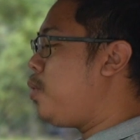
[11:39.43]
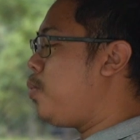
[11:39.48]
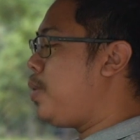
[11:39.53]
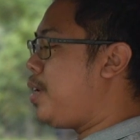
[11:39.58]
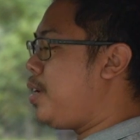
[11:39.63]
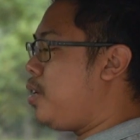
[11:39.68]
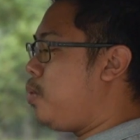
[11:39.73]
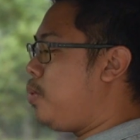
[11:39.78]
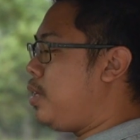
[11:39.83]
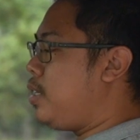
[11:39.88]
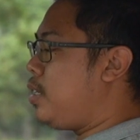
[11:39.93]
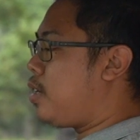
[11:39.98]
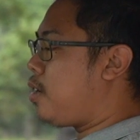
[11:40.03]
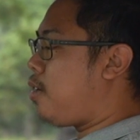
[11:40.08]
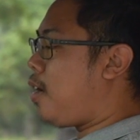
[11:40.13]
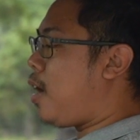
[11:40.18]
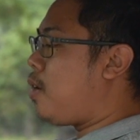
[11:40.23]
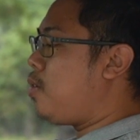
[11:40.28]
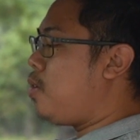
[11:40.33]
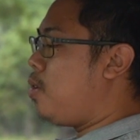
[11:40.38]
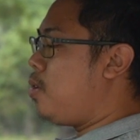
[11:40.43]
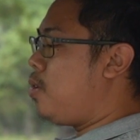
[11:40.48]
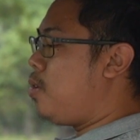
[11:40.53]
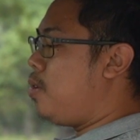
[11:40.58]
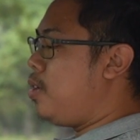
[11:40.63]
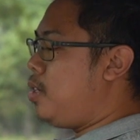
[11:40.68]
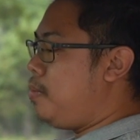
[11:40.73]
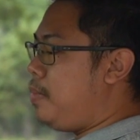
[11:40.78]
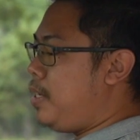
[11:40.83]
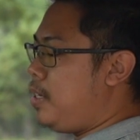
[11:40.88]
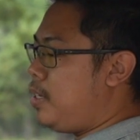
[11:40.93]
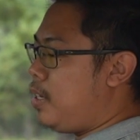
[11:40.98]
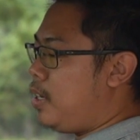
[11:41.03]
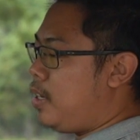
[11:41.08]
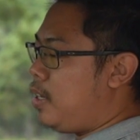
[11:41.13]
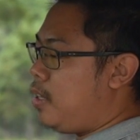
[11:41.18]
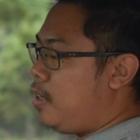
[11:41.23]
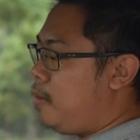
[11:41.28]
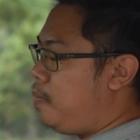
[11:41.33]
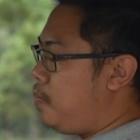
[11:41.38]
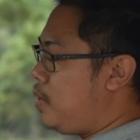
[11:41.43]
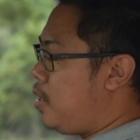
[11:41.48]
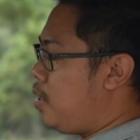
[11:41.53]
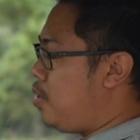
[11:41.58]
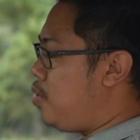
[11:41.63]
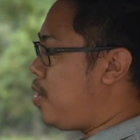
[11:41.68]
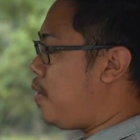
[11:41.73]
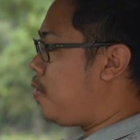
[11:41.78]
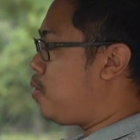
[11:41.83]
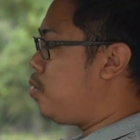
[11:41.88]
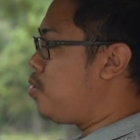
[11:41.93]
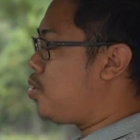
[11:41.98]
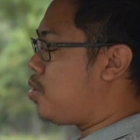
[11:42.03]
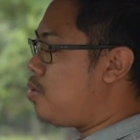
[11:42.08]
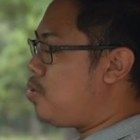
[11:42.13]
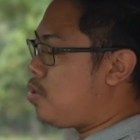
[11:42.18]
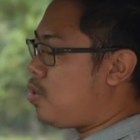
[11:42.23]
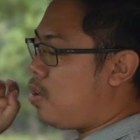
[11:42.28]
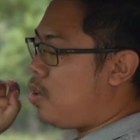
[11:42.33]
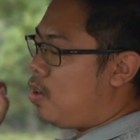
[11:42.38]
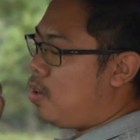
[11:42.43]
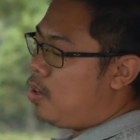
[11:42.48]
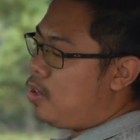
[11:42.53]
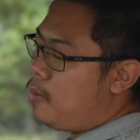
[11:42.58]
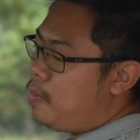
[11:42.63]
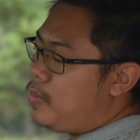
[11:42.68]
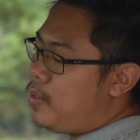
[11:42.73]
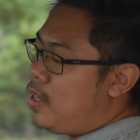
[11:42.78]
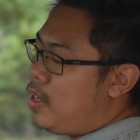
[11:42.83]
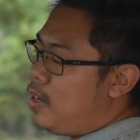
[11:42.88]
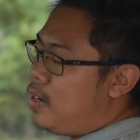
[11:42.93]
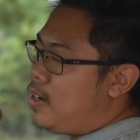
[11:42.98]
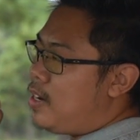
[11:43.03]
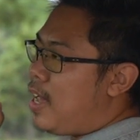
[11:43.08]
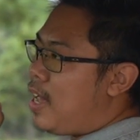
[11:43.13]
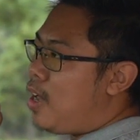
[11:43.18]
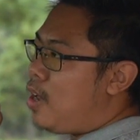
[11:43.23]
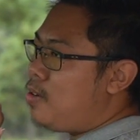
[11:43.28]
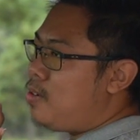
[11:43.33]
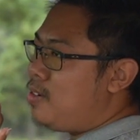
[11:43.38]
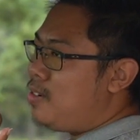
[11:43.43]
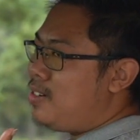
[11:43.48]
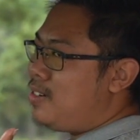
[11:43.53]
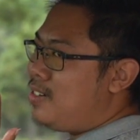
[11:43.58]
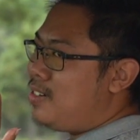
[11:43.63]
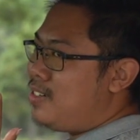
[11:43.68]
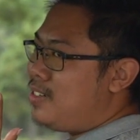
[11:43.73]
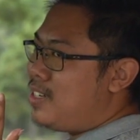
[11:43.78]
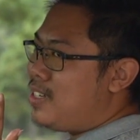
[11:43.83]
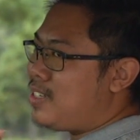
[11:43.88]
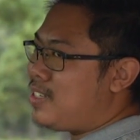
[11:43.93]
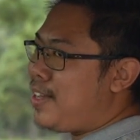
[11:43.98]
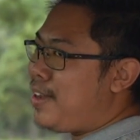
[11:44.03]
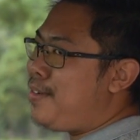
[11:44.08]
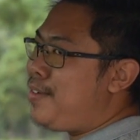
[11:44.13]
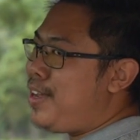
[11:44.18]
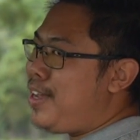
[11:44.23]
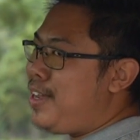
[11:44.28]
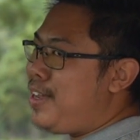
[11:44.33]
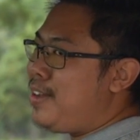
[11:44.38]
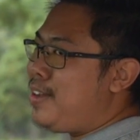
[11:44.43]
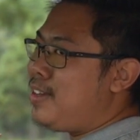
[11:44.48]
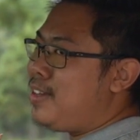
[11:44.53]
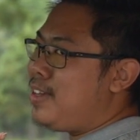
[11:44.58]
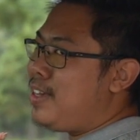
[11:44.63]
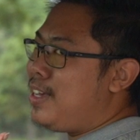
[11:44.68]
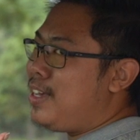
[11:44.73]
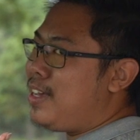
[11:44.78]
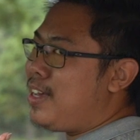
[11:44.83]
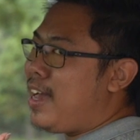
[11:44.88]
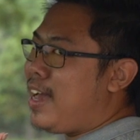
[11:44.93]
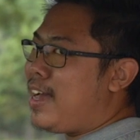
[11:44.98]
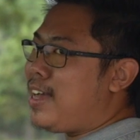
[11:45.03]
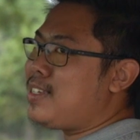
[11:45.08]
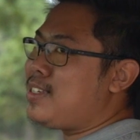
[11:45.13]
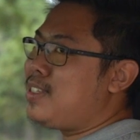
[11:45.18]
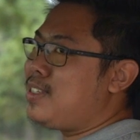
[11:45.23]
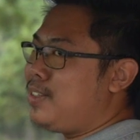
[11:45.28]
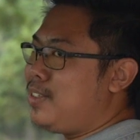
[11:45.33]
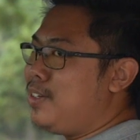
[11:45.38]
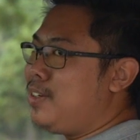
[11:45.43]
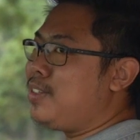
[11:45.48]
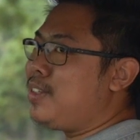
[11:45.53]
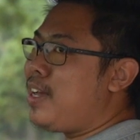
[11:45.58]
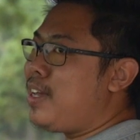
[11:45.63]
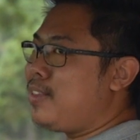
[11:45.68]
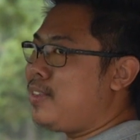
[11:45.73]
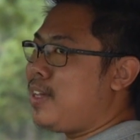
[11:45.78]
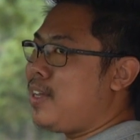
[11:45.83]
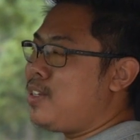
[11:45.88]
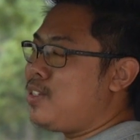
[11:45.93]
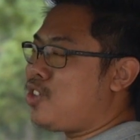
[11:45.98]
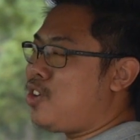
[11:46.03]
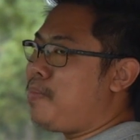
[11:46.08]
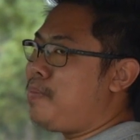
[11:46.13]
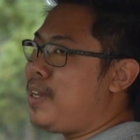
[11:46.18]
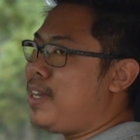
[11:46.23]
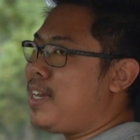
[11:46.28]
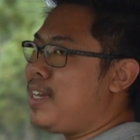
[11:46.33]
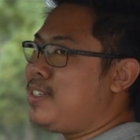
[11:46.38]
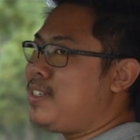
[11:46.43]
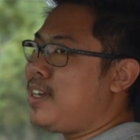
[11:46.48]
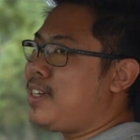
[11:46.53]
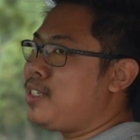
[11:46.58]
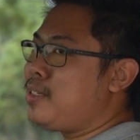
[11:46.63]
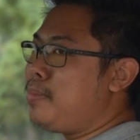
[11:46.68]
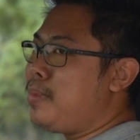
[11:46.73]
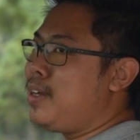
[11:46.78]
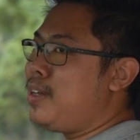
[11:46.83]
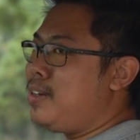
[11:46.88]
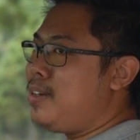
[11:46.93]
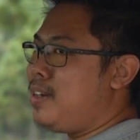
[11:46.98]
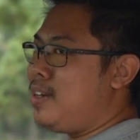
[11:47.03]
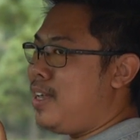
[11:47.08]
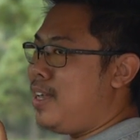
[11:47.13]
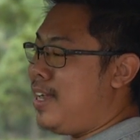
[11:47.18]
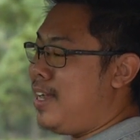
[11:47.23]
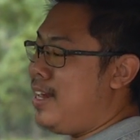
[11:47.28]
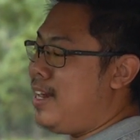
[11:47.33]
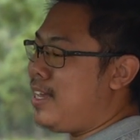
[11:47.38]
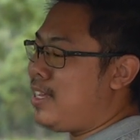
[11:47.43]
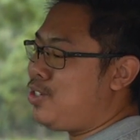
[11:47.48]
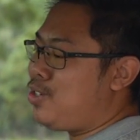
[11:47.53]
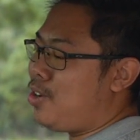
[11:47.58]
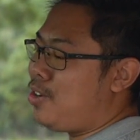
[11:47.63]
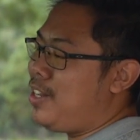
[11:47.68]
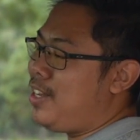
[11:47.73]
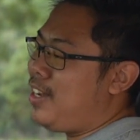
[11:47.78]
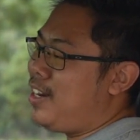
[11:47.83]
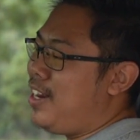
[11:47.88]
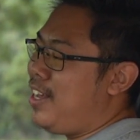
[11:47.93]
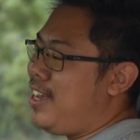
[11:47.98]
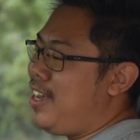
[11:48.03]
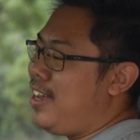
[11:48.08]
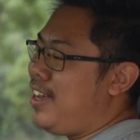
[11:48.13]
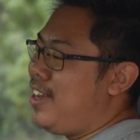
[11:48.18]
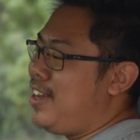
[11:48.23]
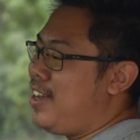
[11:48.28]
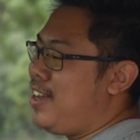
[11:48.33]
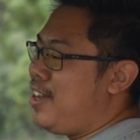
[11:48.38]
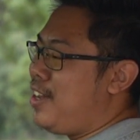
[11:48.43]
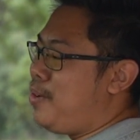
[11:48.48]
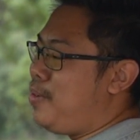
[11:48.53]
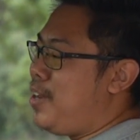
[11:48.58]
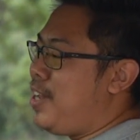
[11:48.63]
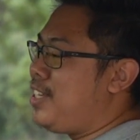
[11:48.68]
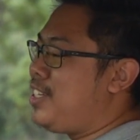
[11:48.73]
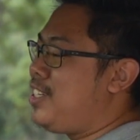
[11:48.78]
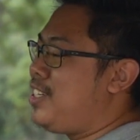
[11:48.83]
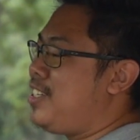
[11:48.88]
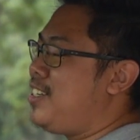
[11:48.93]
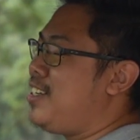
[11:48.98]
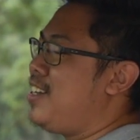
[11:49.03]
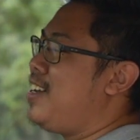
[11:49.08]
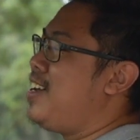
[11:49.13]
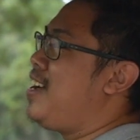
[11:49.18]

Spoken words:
wheel with the Crown logo in the middle. You have cruise control. Now the steering has tilt and telescopic adjustment electronically, which